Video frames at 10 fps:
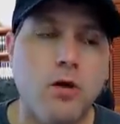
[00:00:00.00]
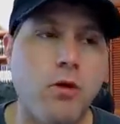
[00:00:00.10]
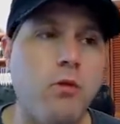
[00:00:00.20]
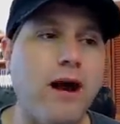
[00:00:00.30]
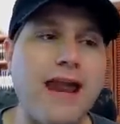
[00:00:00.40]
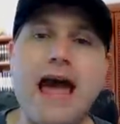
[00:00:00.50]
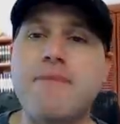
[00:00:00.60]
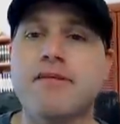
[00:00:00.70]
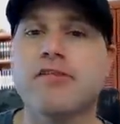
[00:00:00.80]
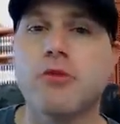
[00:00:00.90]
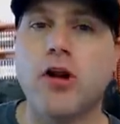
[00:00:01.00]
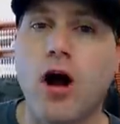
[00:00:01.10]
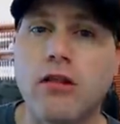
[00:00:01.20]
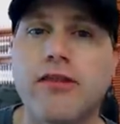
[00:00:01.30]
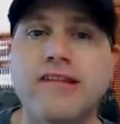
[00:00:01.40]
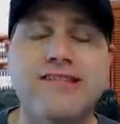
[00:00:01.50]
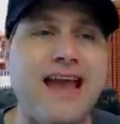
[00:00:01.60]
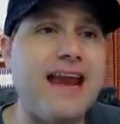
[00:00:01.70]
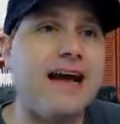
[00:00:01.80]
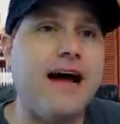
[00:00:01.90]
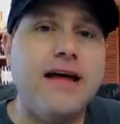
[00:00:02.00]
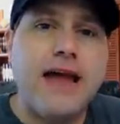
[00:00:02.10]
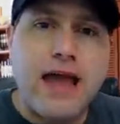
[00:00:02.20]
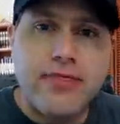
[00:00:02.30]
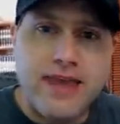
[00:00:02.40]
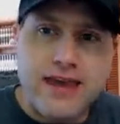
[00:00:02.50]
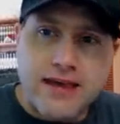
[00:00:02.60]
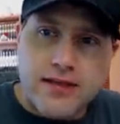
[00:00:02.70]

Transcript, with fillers: Well, what happens when all of this data and the,